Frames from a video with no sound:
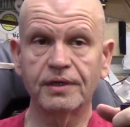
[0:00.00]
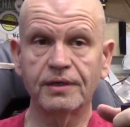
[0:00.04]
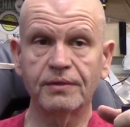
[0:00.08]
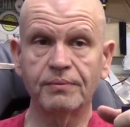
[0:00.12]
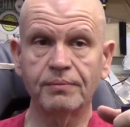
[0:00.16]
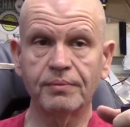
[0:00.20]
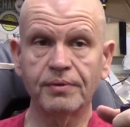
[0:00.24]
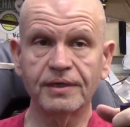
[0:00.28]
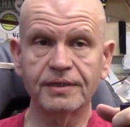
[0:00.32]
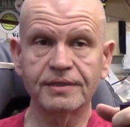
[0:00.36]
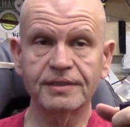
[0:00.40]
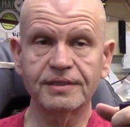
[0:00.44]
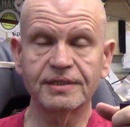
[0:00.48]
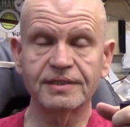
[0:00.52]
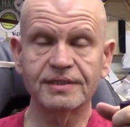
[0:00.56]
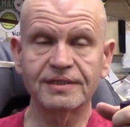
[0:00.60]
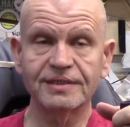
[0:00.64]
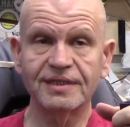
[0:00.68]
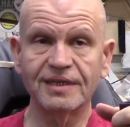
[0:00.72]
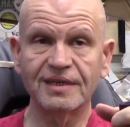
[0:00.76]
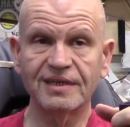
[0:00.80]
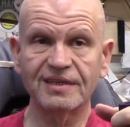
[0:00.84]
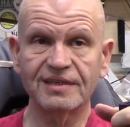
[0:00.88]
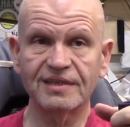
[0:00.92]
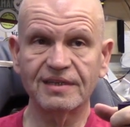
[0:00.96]
The President's
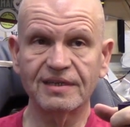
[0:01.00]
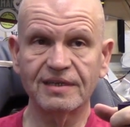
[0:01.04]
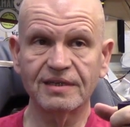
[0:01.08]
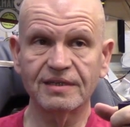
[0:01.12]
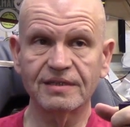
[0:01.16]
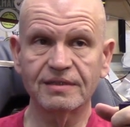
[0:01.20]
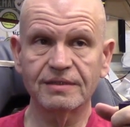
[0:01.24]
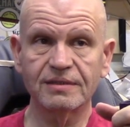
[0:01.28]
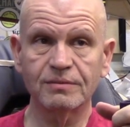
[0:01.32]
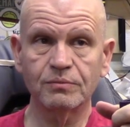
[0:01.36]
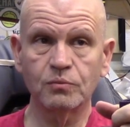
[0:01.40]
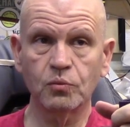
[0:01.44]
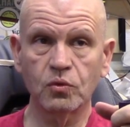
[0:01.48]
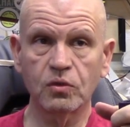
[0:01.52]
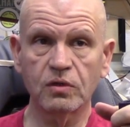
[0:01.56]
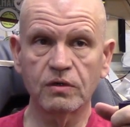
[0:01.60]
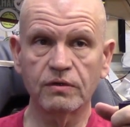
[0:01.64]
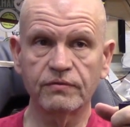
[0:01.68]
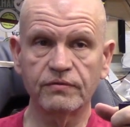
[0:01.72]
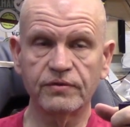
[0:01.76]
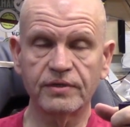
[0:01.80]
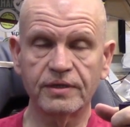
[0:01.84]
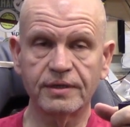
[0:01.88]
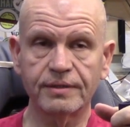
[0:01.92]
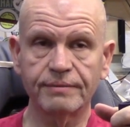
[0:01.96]
Day thing is more
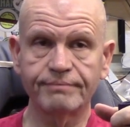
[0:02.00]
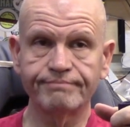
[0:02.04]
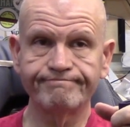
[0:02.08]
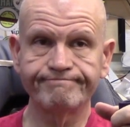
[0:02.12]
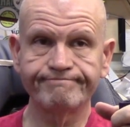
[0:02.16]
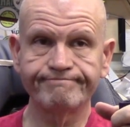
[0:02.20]
of a